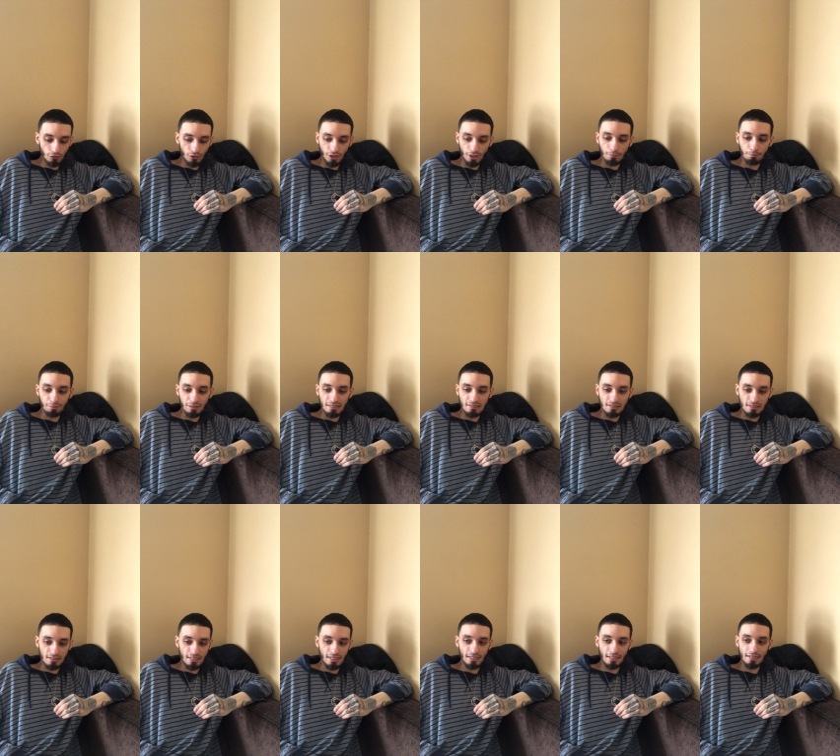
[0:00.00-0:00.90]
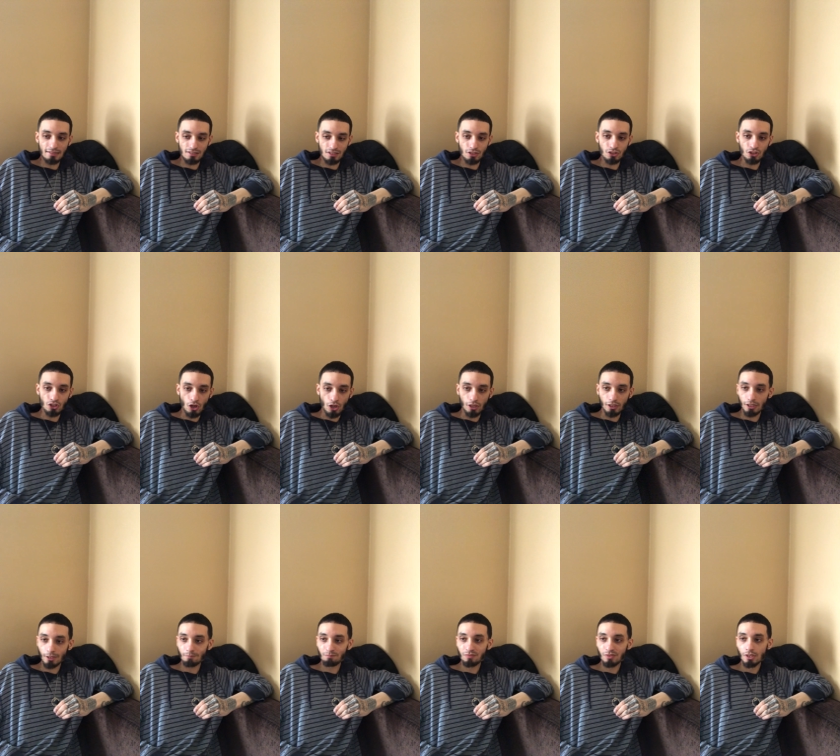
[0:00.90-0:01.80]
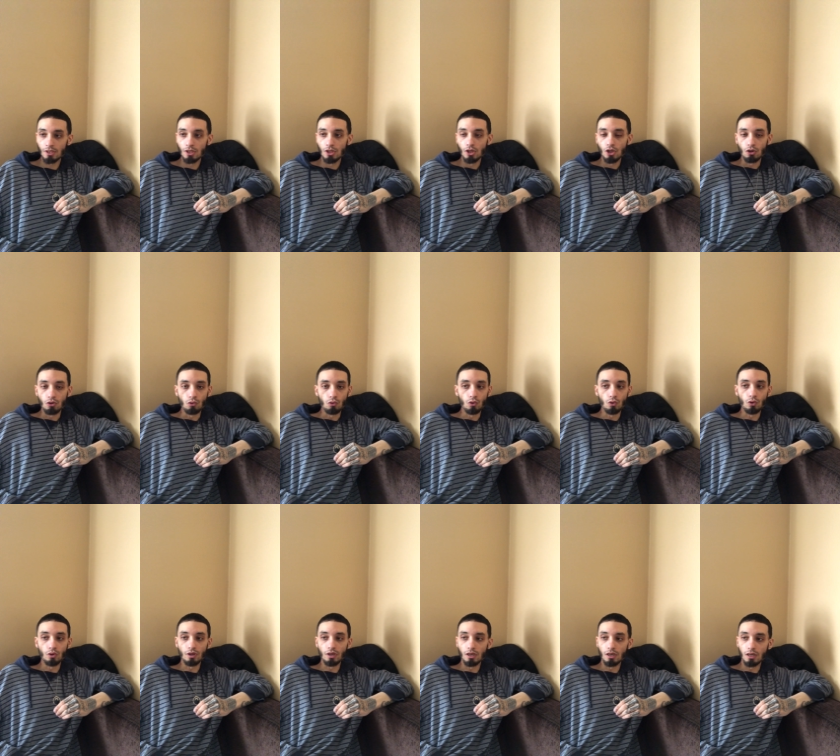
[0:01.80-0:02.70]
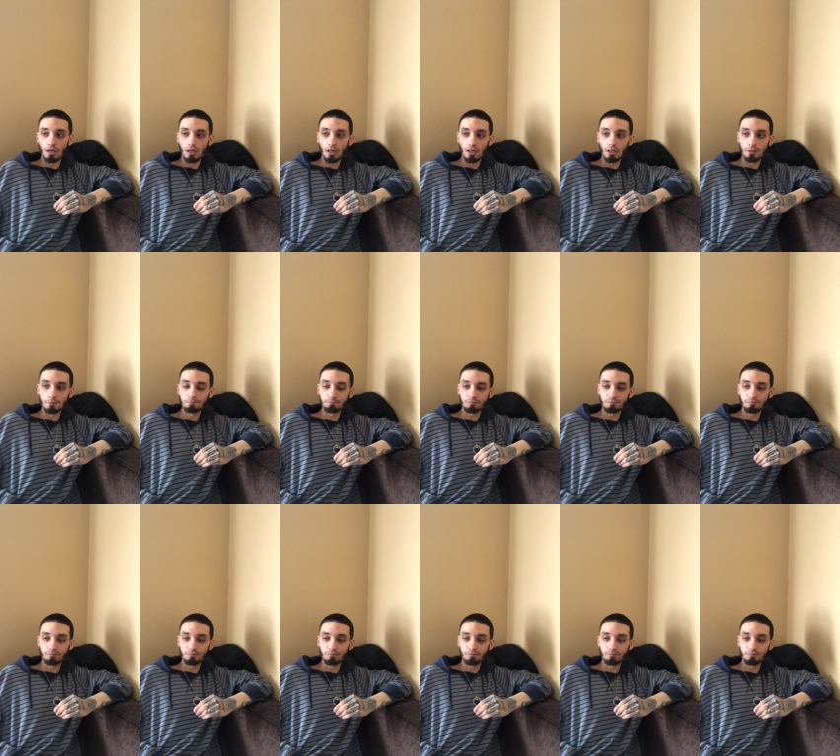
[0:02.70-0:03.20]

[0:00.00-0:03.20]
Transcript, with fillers: you could be seen as a narc or a